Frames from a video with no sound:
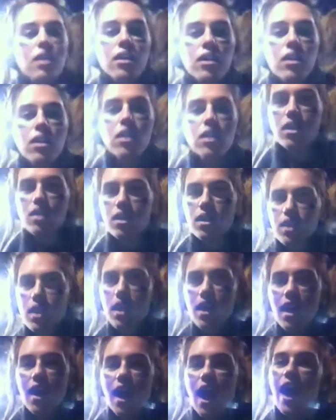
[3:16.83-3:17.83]
big chance of
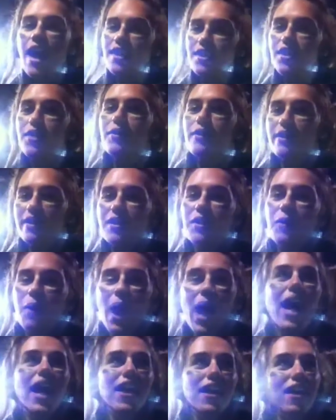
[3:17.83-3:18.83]
winning? I think we're gonna
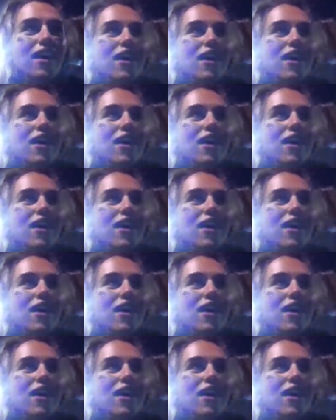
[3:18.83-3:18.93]
win.